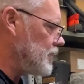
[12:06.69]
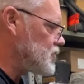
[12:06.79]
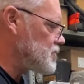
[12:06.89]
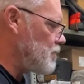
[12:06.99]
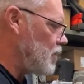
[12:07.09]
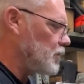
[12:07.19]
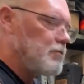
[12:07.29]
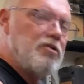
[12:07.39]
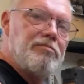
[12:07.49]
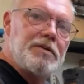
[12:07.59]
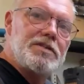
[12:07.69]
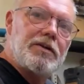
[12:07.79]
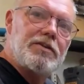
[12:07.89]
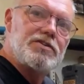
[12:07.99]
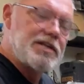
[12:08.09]
much smaller
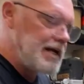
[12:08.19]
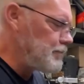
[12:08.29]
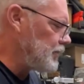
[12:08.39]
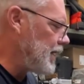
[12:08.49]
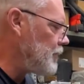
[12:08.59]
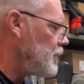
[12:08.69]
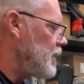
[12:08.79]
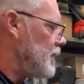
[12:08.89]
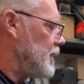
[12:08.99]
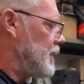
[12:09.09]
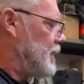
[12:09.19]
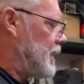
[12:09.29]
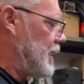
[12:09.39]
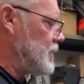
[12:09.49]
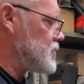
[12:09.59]
movements out of this table now.
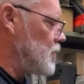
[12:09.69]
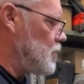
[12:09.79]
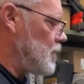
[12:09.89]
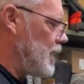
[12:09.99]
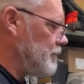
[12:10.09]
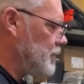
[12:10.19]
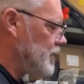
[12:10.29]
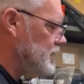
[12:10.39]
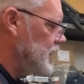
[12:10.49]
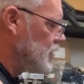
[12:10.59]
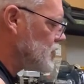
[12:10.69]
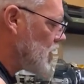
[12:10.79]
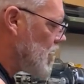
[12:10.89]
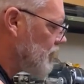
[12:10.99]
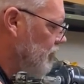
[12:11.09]
And so I'm gonna
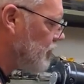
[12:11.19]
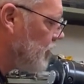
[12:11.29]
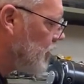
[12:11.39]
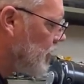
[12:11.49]
touch off